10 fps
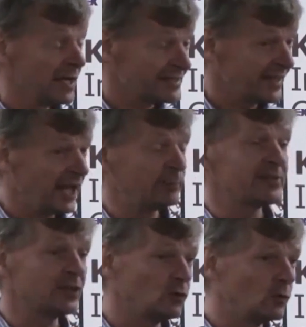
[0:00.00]
That's going to help
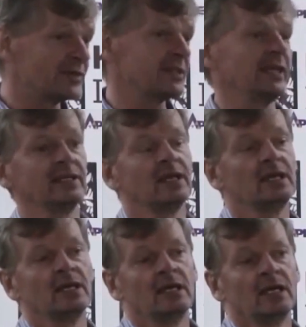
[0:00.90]
us enormously
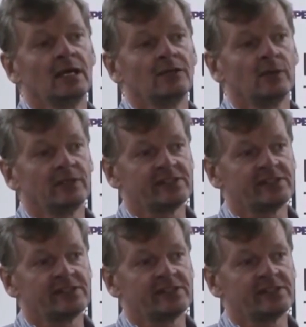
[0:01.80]
to